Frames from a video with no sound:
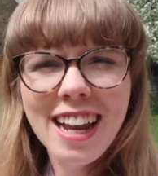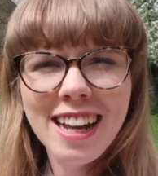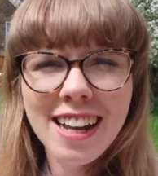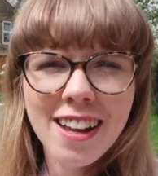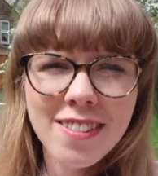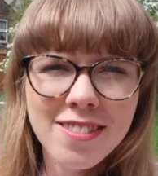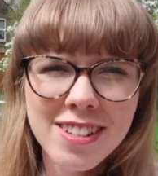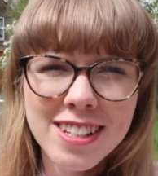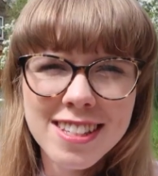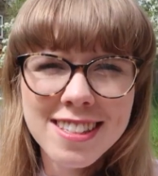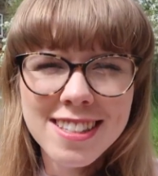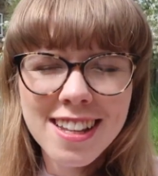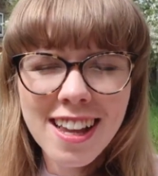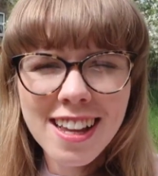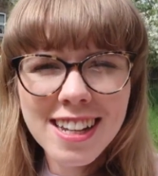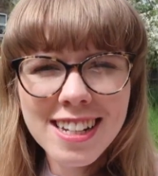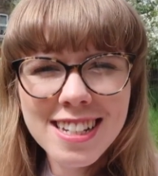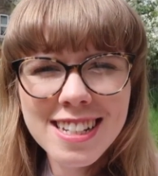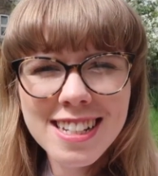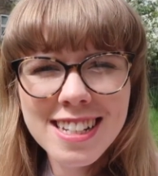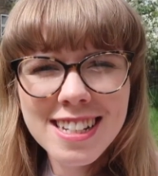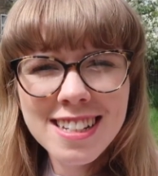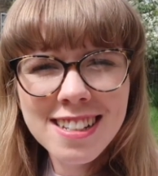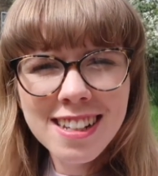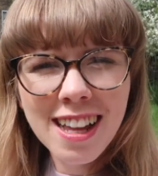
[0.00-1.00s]
And I've
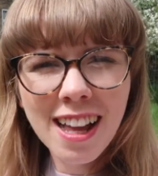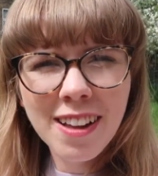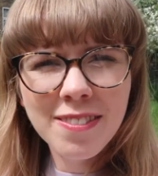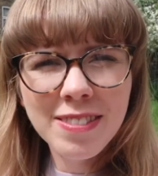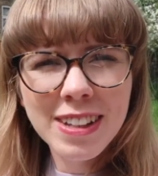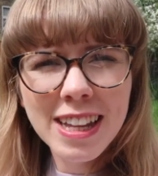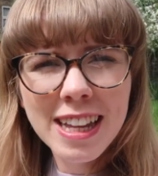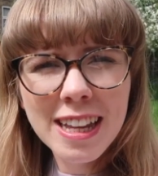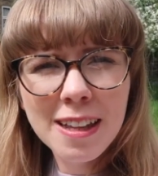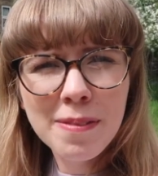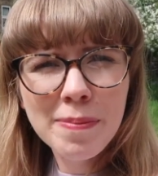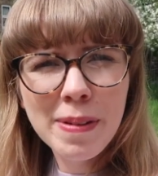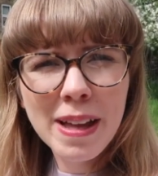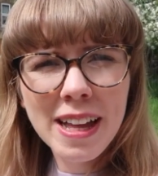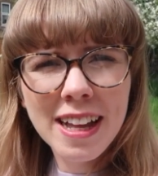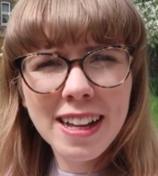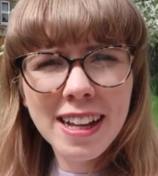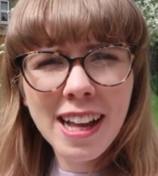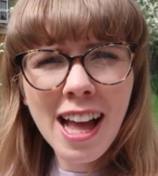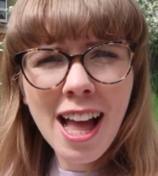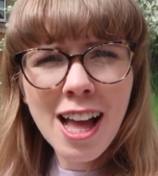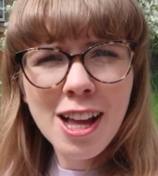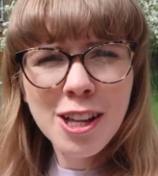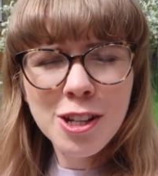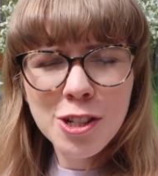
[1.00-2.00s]
decided I'm
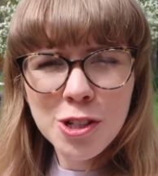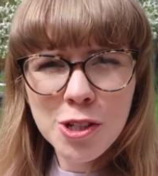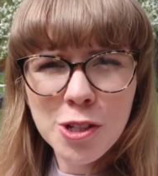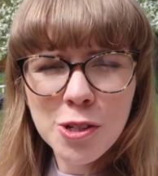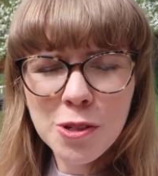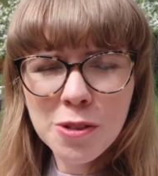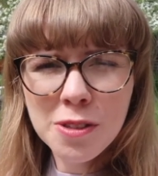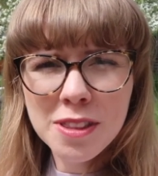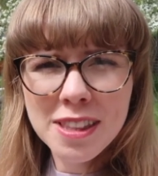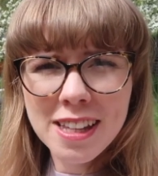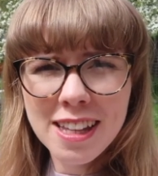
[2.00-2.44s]
keeping two